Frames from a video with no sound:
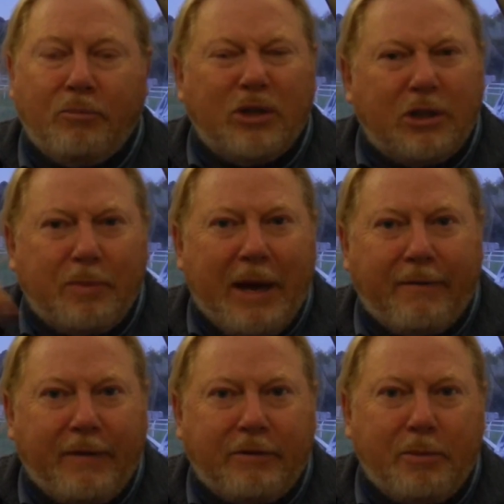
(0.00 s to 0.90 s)
which is
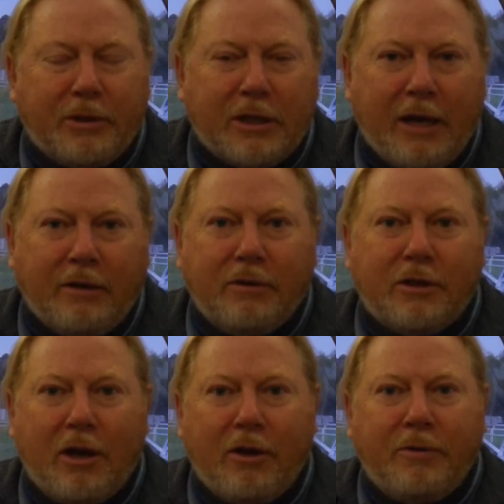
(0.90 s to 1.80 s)
about 50%.
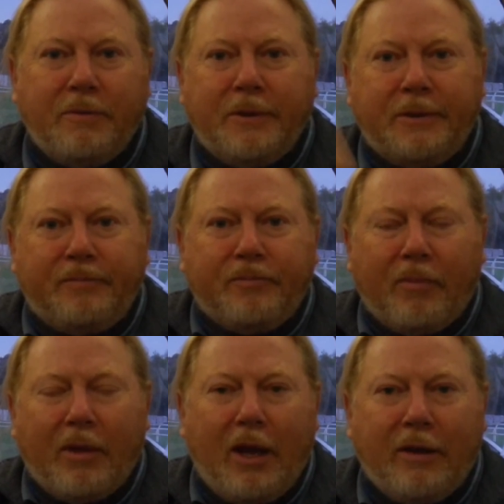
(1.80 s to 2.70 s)
So,
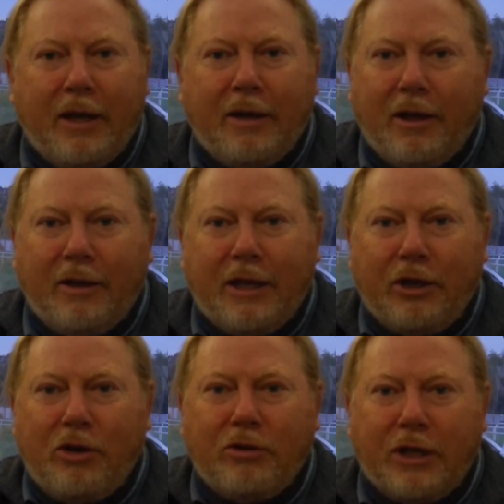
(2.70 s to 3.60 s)
and they're
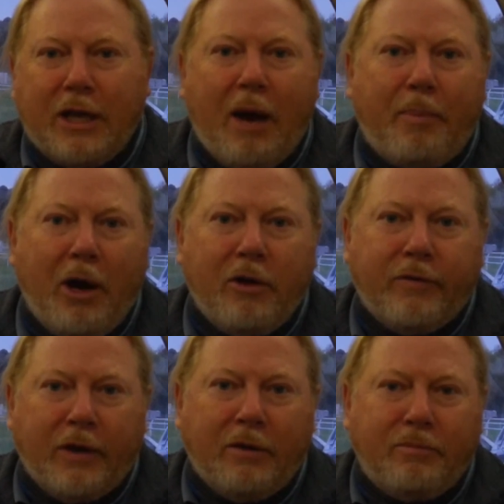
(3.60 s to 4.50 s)
usually up
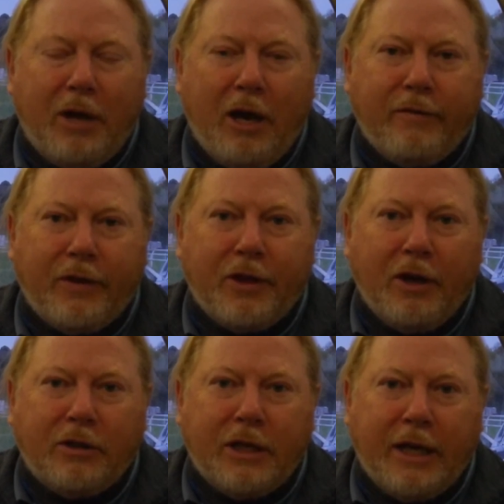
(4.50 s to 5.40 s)
over
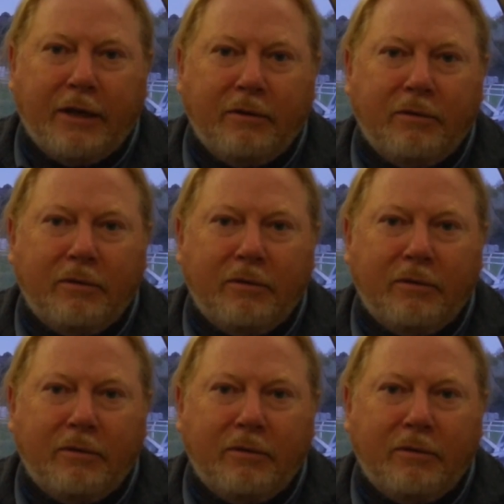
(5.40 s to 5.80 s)
13,